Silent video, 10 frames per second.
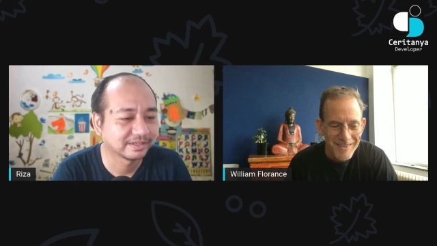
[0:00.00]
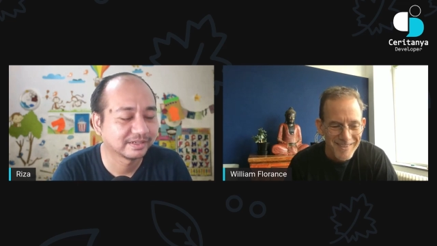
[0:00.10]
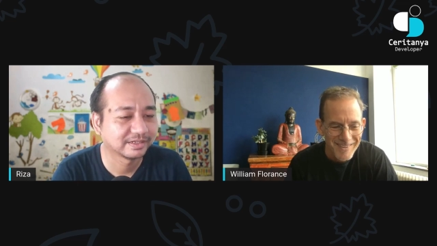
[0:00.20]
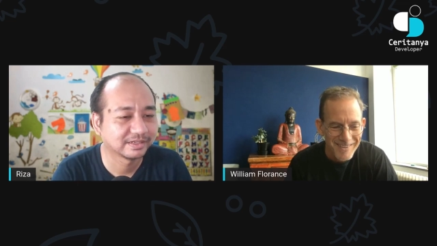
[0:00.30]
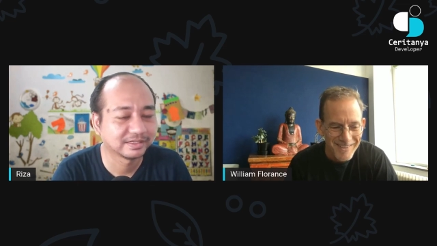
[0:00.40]

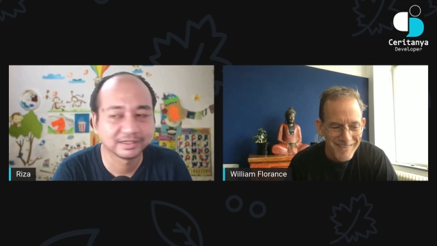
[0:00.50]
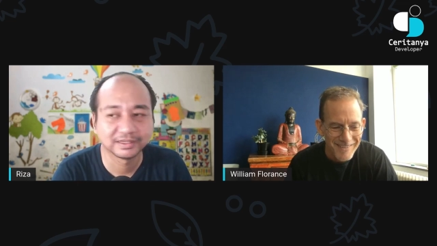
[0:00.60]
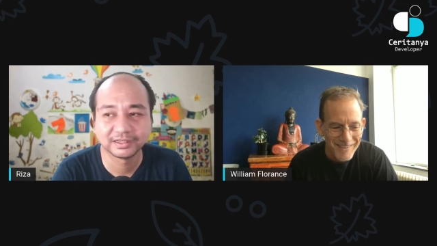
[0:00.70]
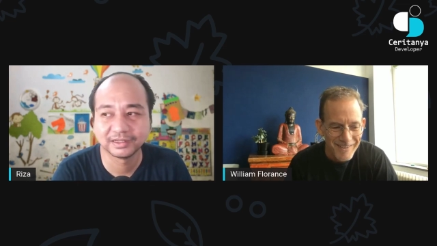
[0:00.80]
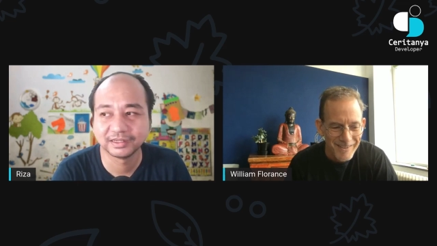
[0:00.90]

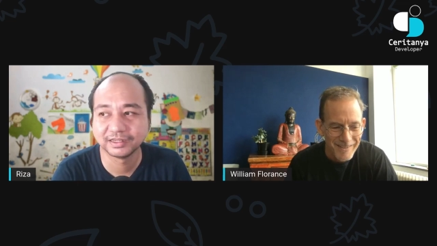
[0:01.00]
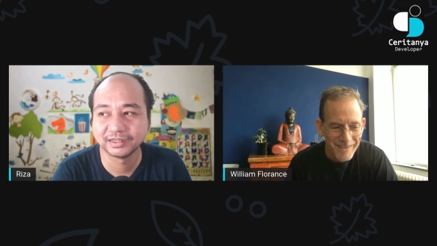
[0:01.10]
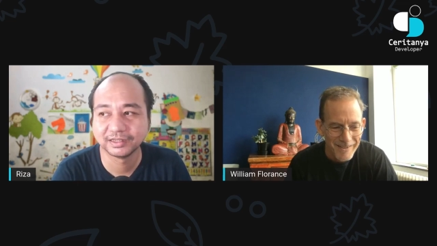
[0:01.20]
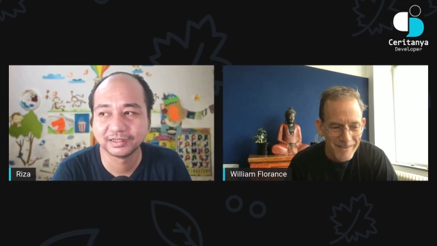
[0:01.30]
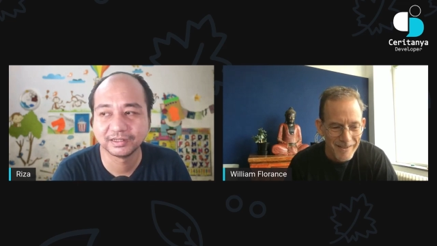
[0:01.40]
Speaker 1: Now
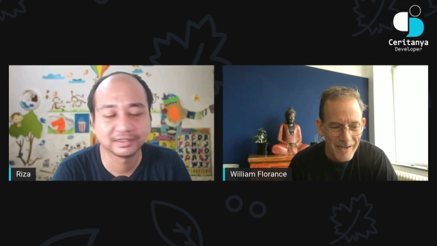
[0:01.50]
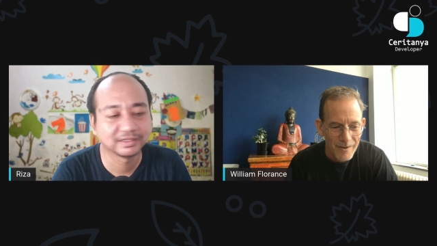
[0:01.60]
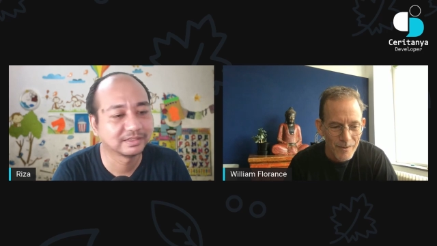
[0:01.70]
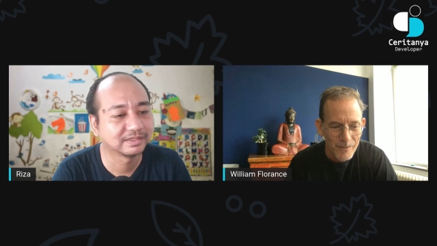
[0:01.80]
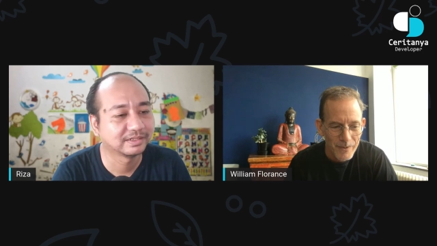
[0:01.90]

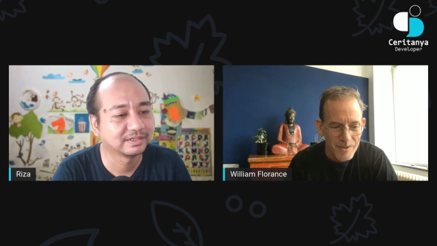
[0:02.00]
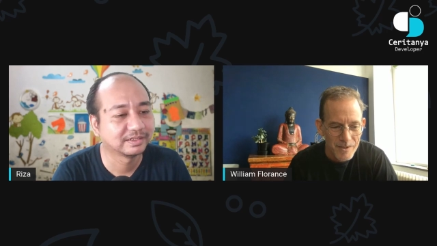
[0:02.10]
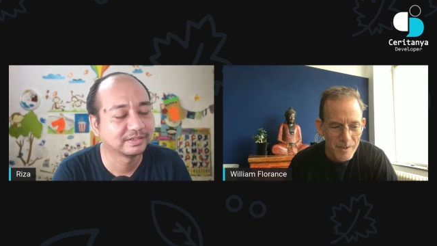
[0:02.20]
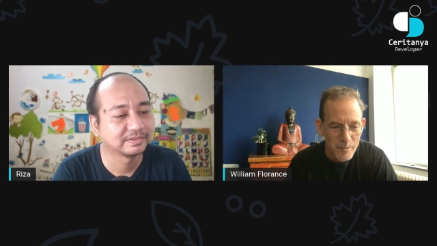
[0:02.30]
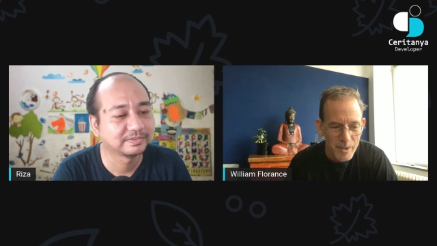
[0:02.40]
it's
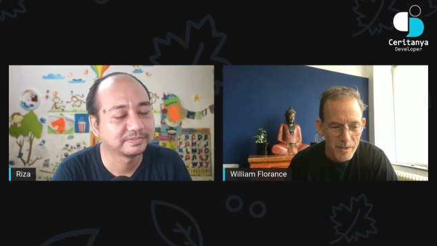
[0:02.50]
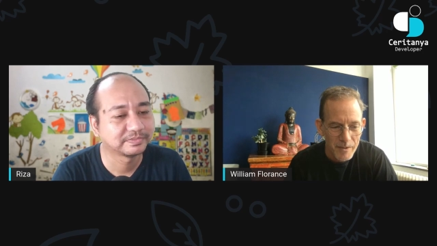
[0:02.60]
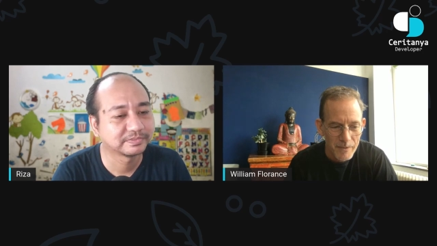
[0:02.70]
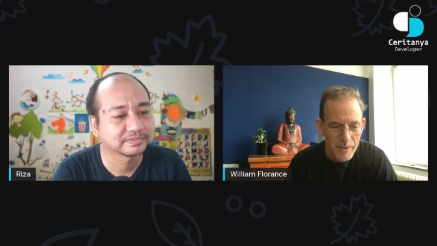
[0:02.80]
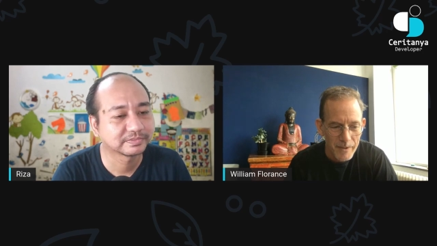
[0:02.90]
going to be